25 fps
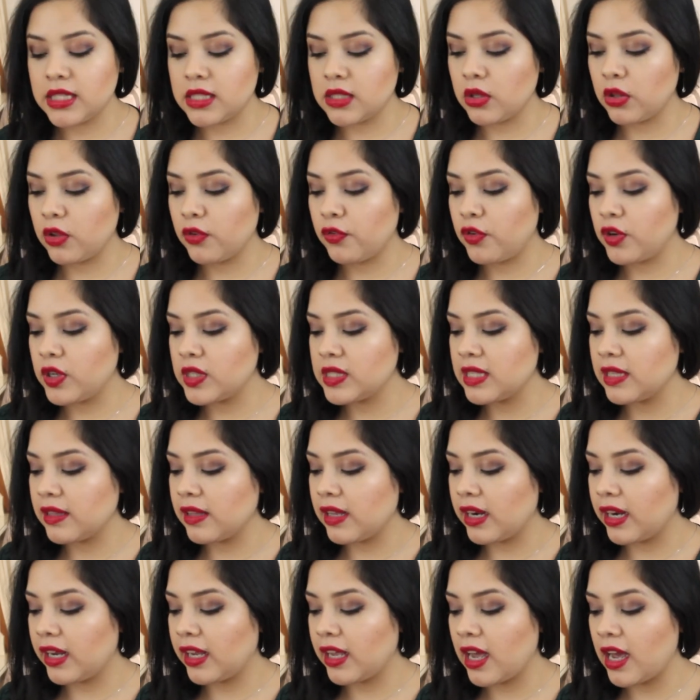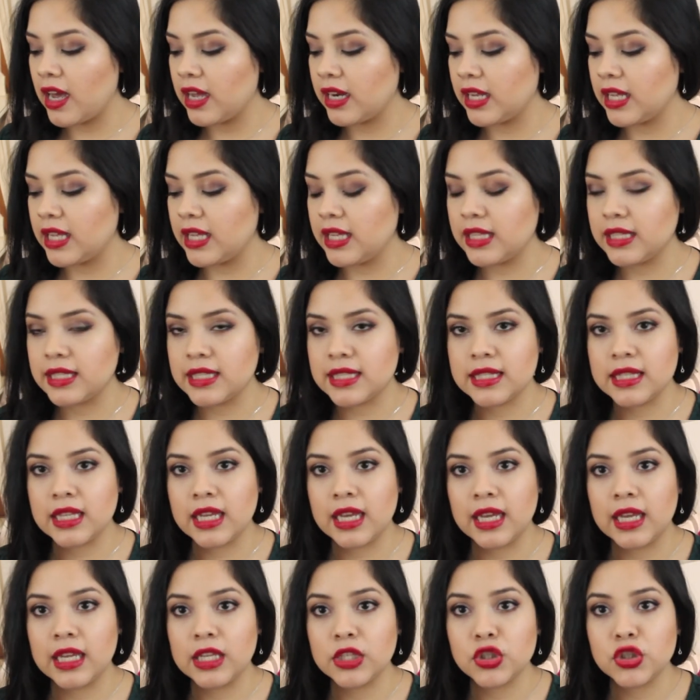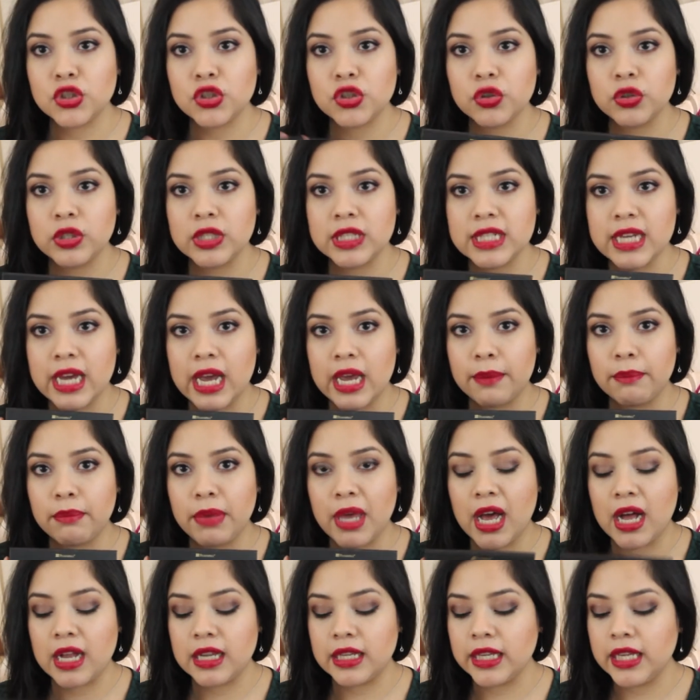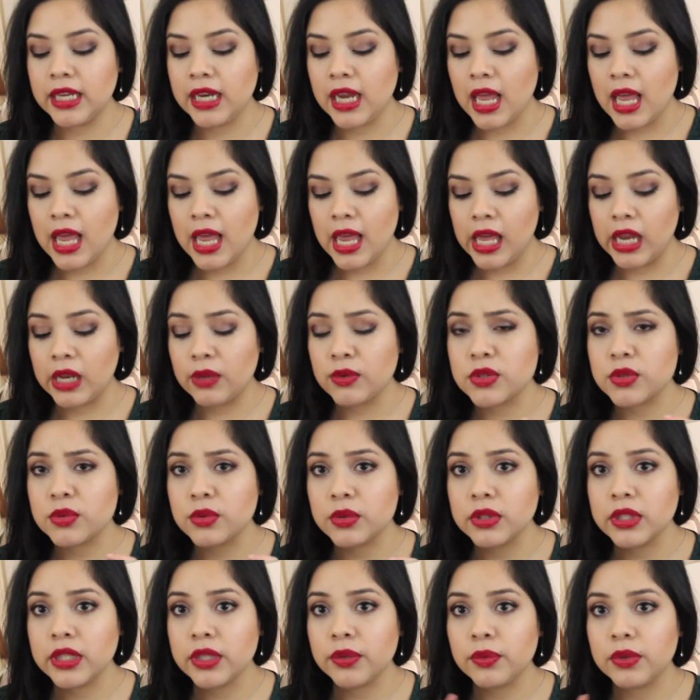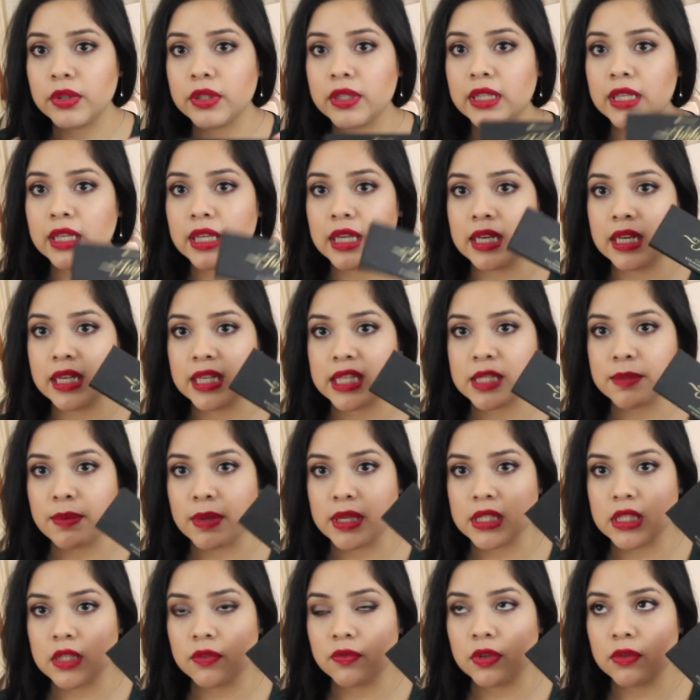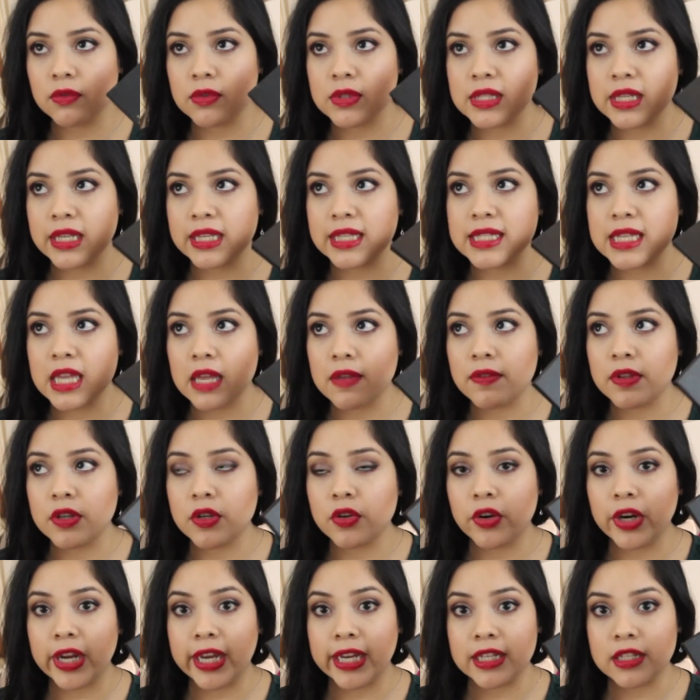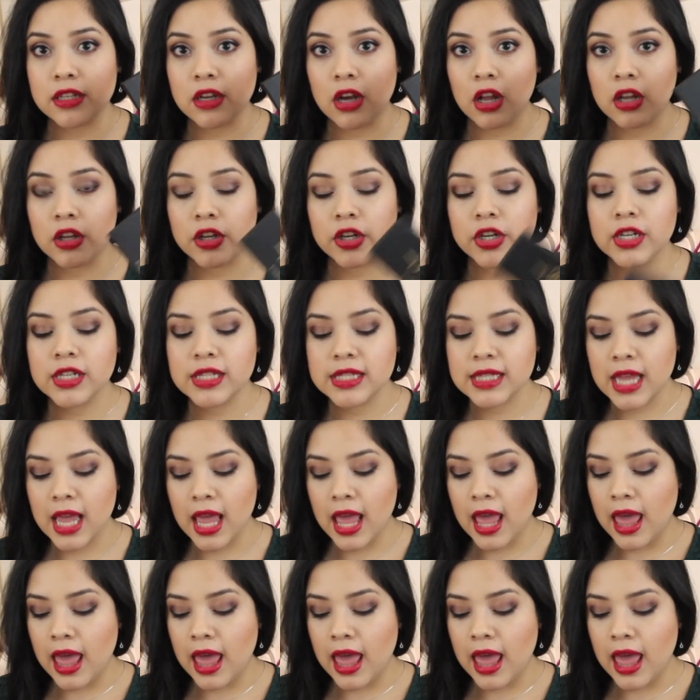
So the first thing that I got is the It's Judy Time palette and it was really really inexpensive. It was like seven or eight dollars